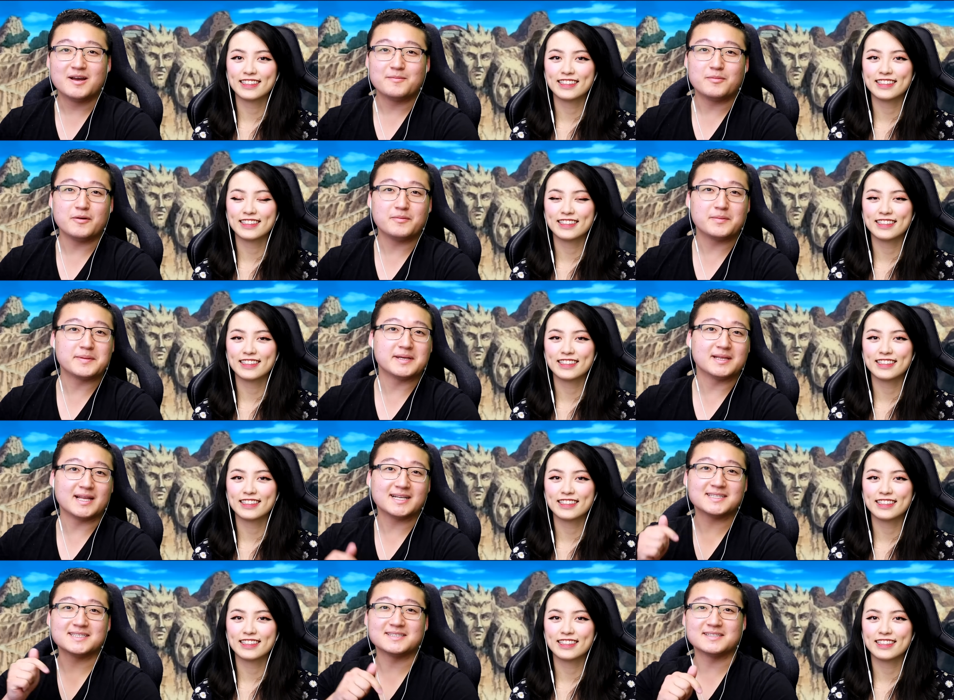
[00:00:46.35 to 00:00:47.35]
Speaker 1: Both will be linked
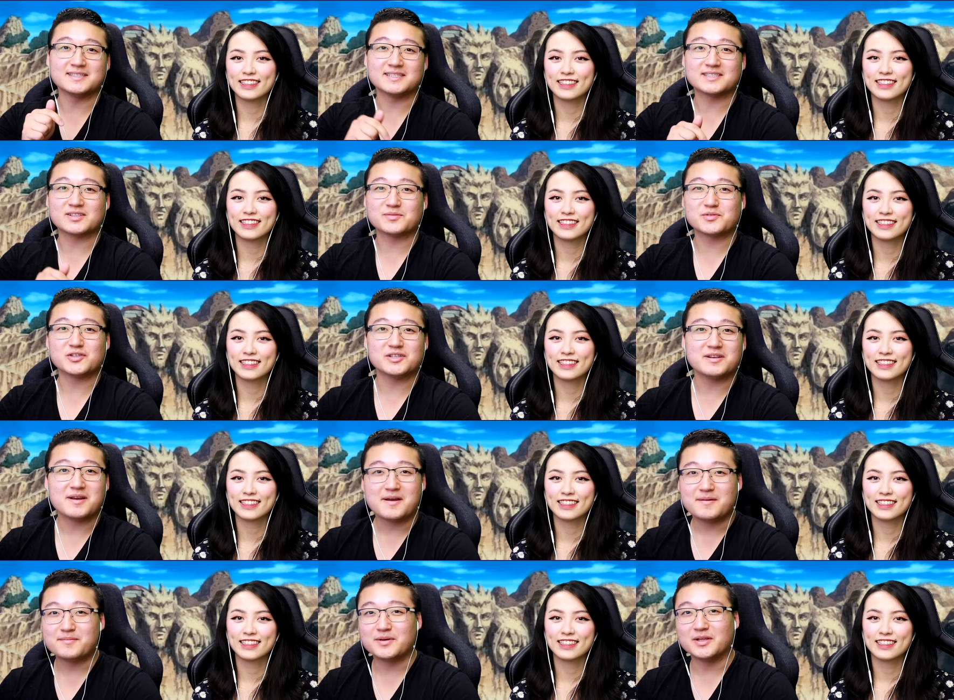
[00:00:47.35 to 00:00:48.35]
in the description
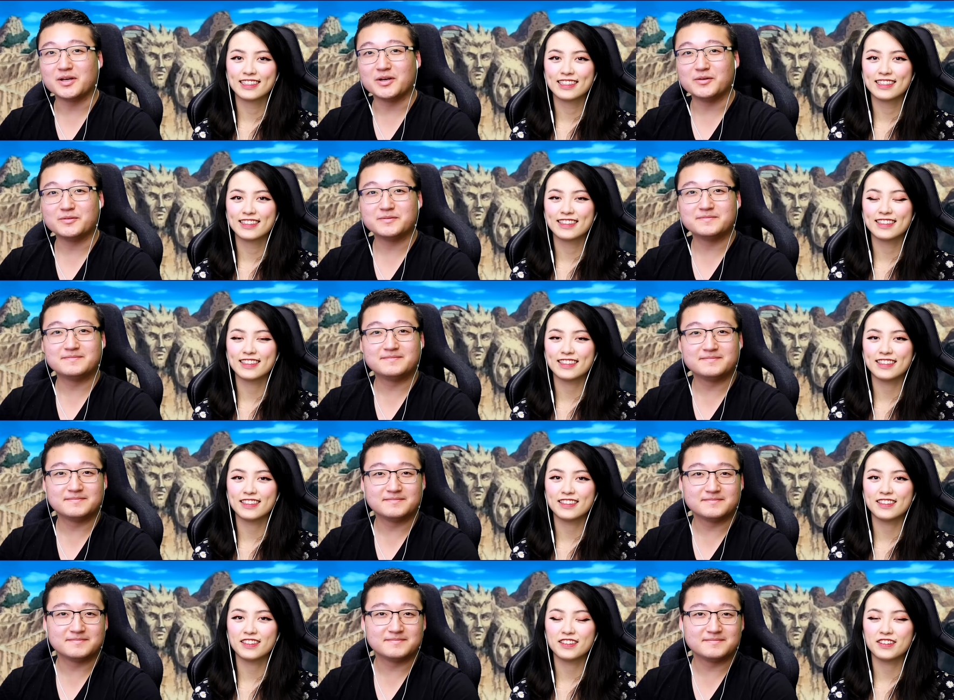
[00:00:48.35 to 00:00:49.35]
below.
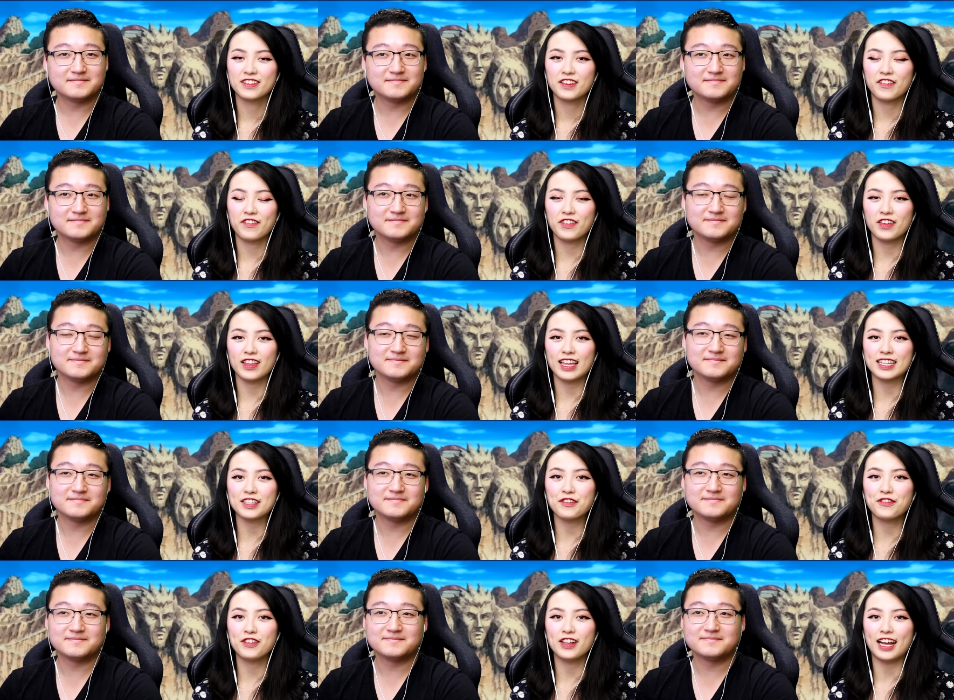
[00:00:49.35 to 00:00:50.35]
Speaker 2: If you'd like the
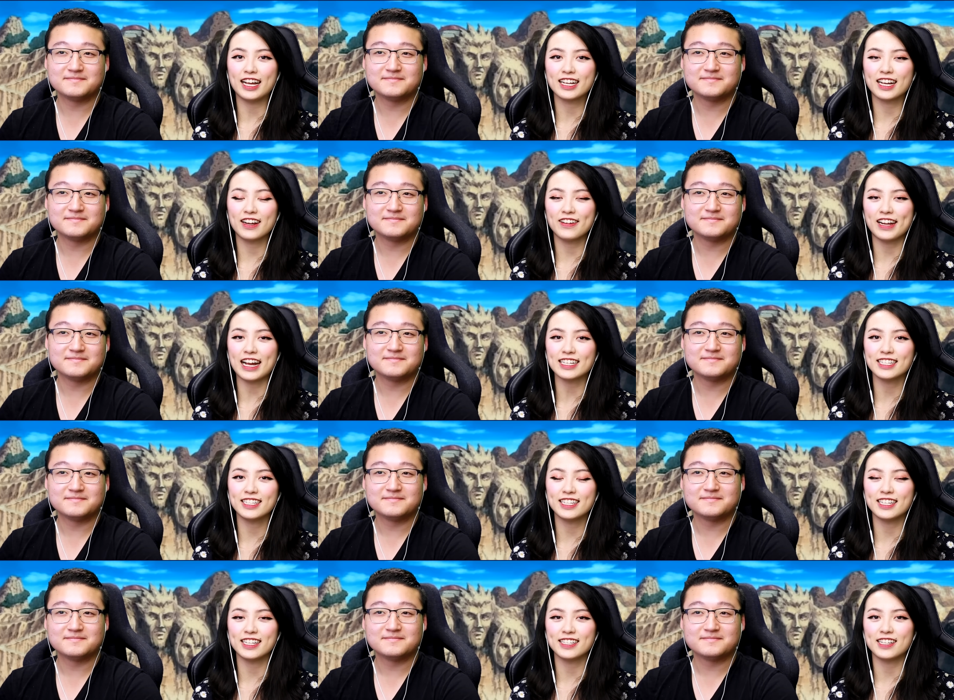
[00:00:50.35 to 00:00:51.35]
full uncut reaction to
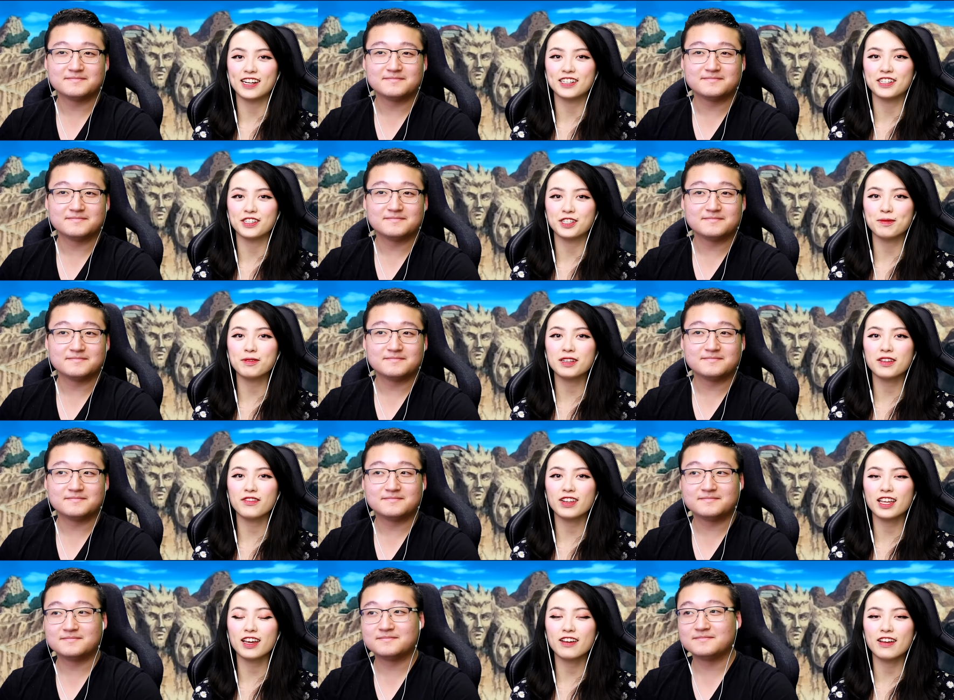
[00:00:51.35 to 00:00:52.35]
this Naruto Shippuden
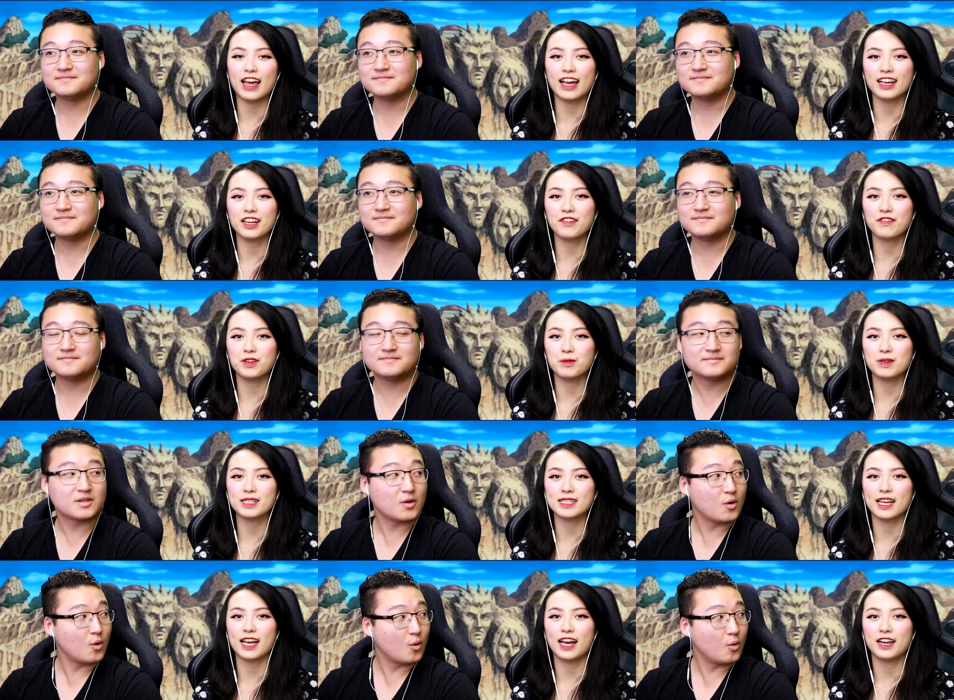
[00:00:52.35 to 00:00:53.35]
video and get a few weeks
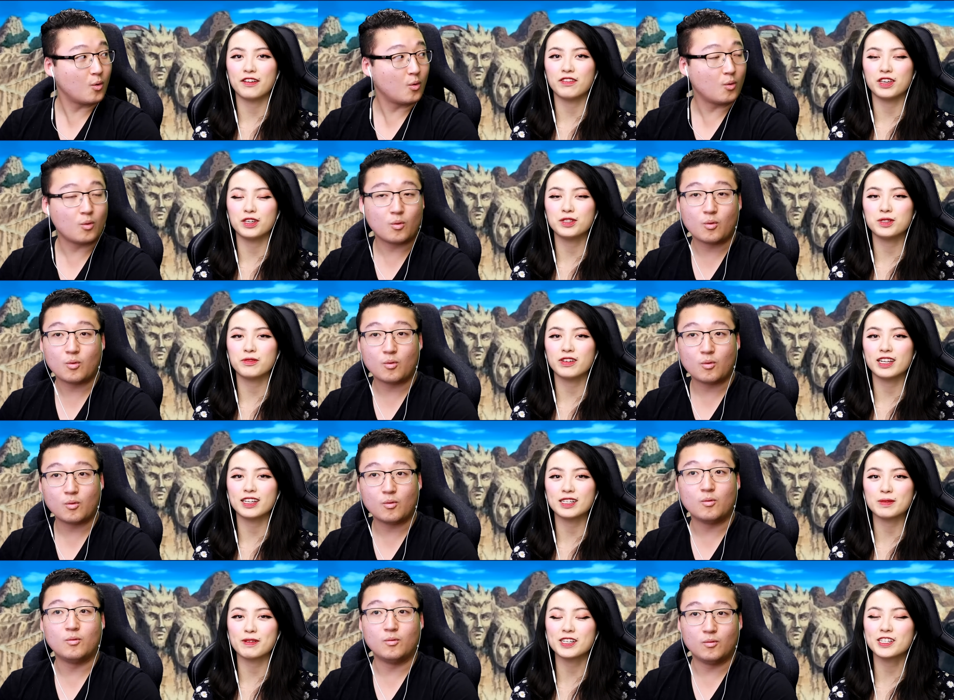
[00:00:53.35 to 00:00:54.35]
ahead of the YouTube videos,
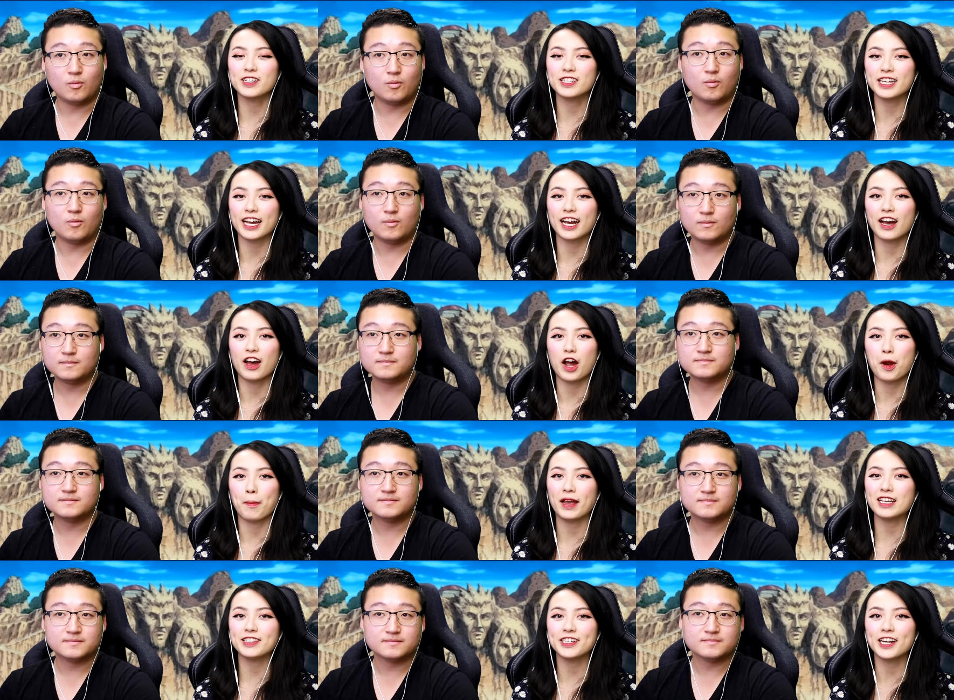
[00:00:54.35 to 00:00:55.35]
make sure to check out our
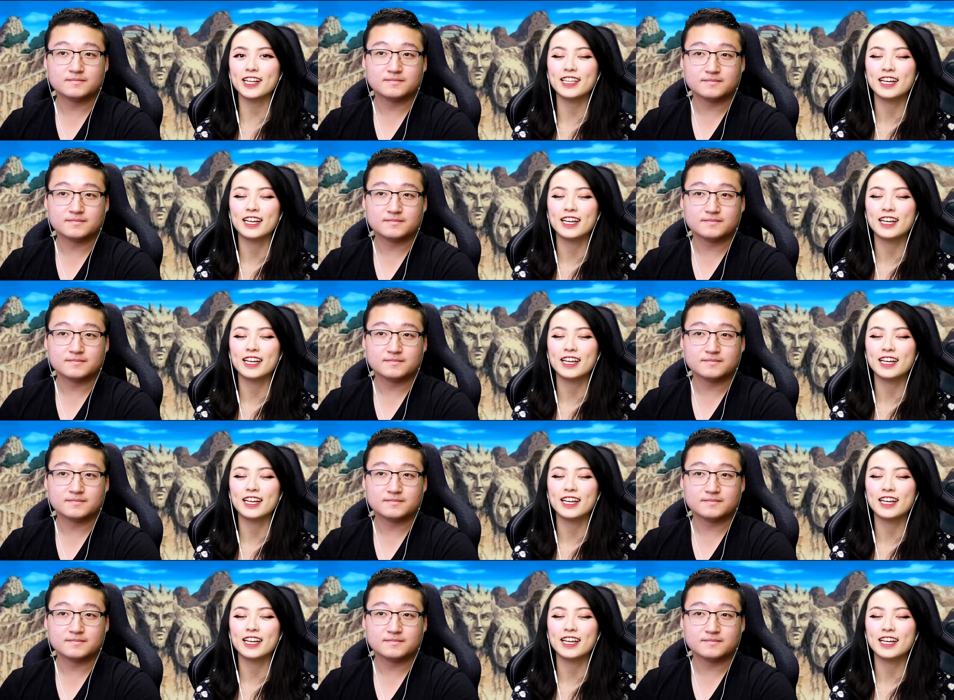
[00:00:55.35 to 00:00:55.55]
Patreon.